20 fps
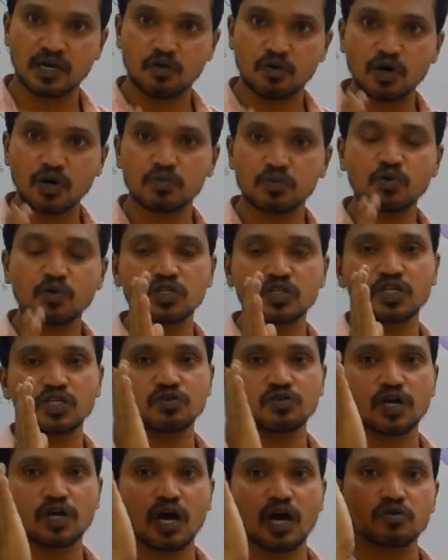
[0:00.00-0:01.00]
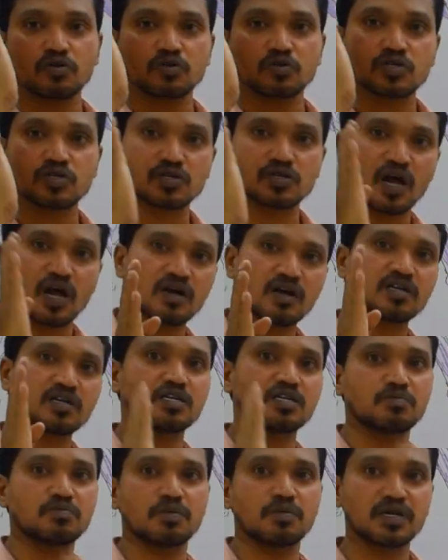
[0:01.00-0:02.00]
One more thing you have to strongly
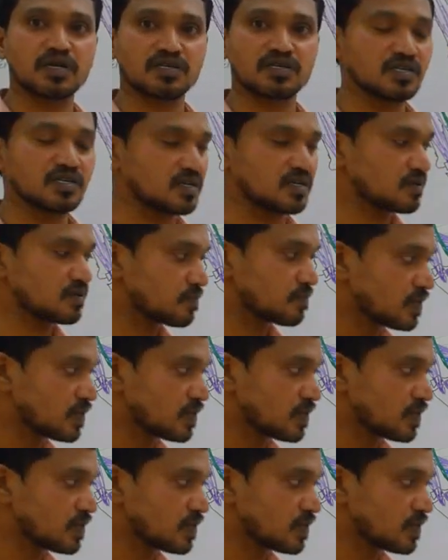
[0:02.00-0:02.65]
remember here,